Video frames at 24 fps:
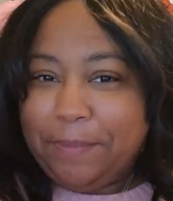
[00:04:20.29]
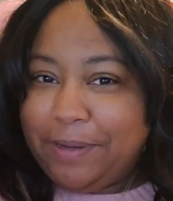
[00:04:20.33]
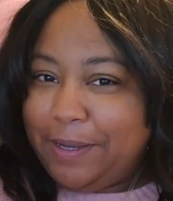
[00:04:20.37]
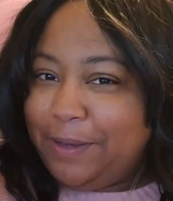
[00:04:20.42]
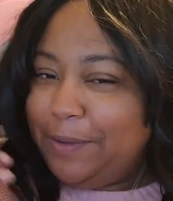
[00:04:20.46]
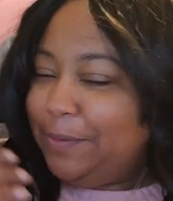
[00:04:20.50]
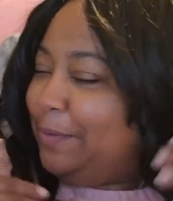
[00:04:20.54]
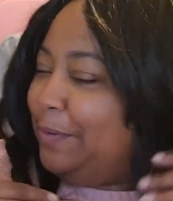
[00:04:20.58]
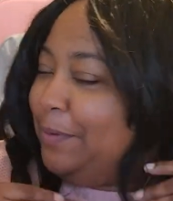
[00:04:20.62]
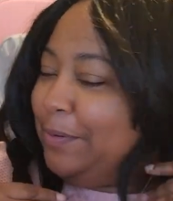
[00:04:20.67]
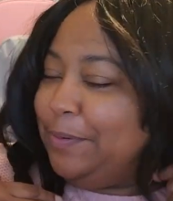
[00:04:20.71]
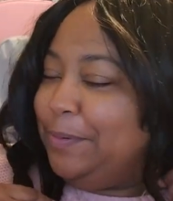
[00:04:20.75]

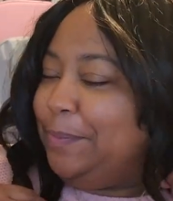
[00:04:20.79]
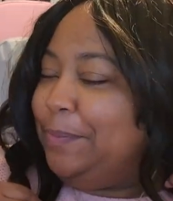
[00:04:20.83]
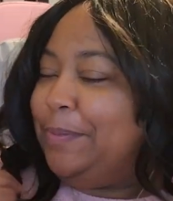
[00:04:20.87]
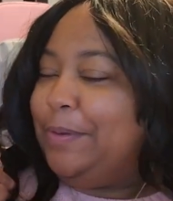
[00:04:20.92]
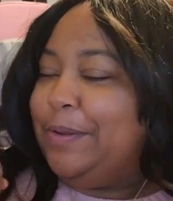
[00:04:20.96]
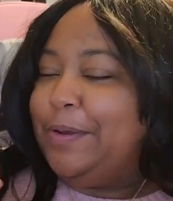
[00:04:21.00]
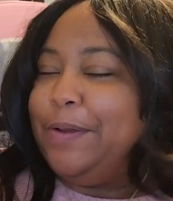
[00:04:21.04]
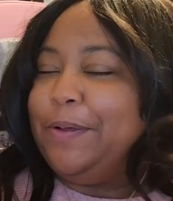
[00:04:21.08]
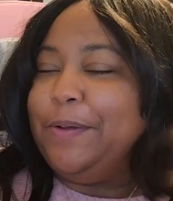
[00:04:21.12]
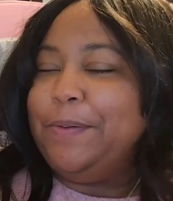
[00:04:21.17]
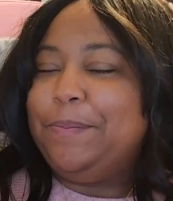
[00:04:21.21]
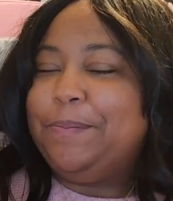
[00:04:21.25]
Cute little, you
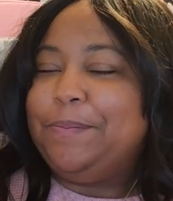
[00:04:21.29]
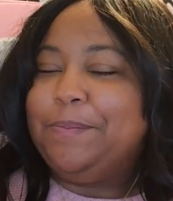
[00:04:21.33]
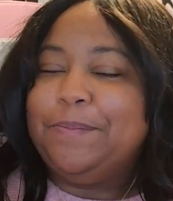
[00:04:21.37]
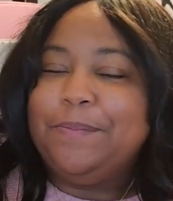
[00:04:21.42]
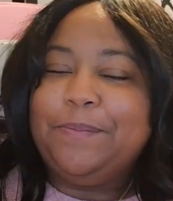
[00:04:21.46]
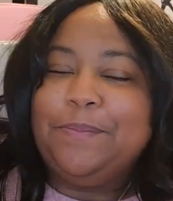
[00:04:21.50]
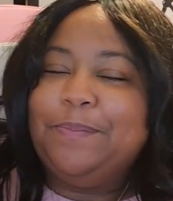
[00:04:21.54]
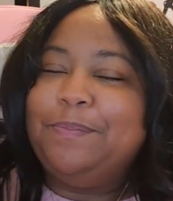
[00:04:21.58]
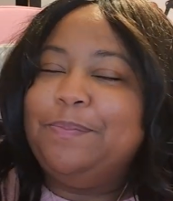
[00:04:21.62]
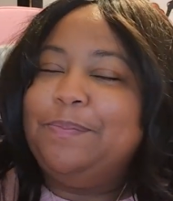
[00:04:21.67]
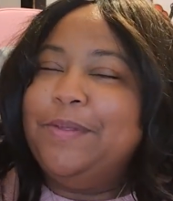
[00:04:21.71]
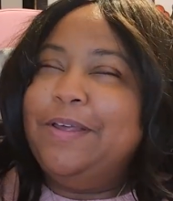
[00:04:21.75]
know,
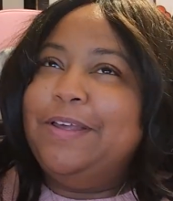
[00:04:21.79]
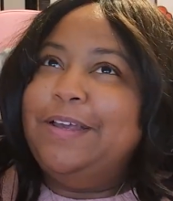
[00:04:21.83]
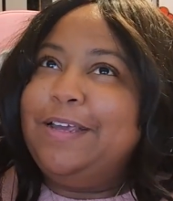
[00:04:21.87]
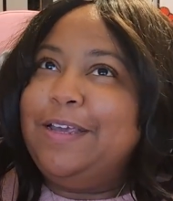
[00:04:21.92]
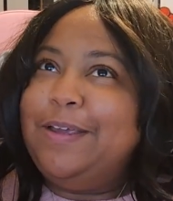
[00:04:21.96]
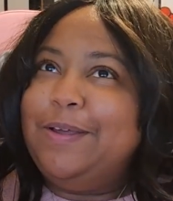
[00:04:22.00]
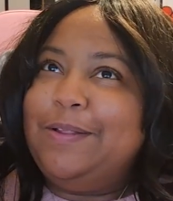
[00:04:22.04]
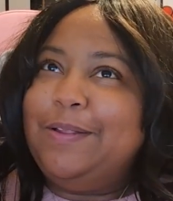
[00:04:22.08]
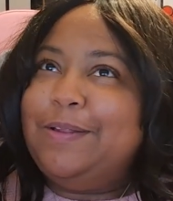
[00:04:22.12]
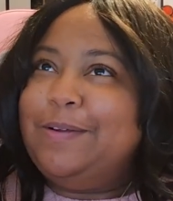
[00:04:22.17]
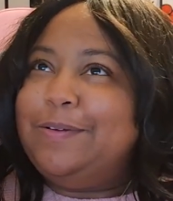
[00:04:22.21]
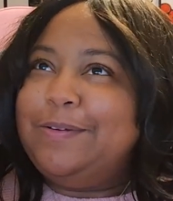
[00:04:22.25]

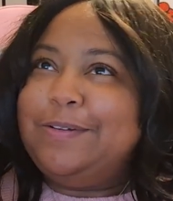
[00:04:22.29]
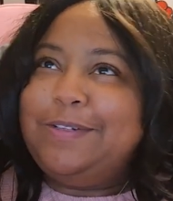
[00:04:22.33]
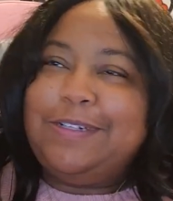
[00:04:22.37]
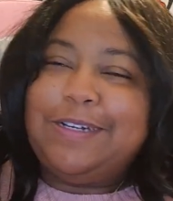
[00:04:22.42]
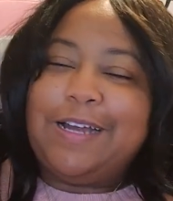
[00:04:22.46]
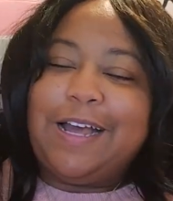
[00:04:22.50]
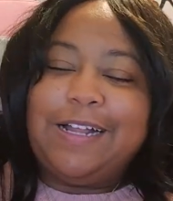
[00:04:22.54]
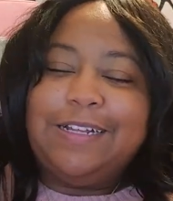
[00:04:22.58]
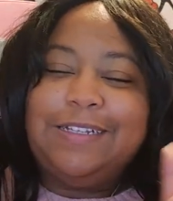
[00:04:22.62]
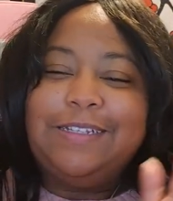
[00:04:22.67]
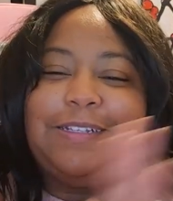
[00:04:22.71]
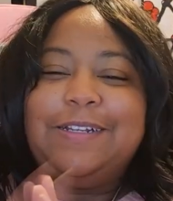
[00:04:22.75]
cute little shot.